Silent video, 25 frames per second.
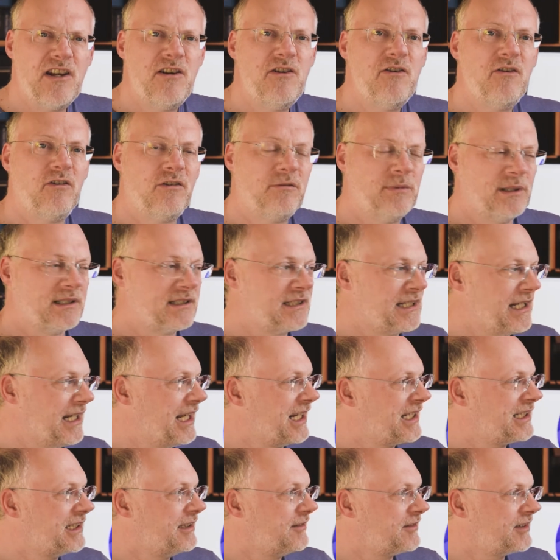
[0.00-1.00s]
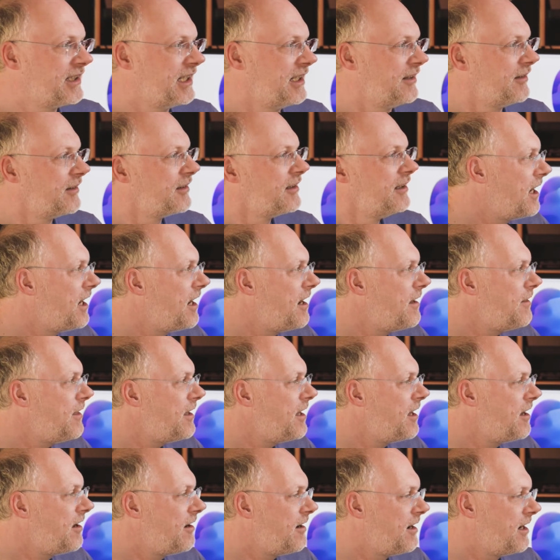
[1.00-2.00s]
enormous collection of sounds. Other
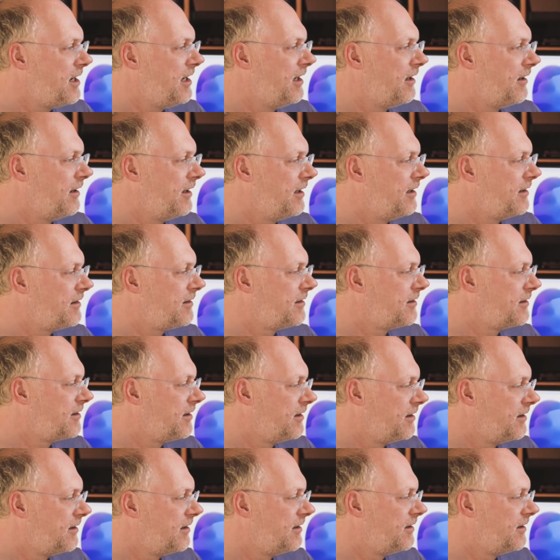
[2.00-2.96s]
highlights.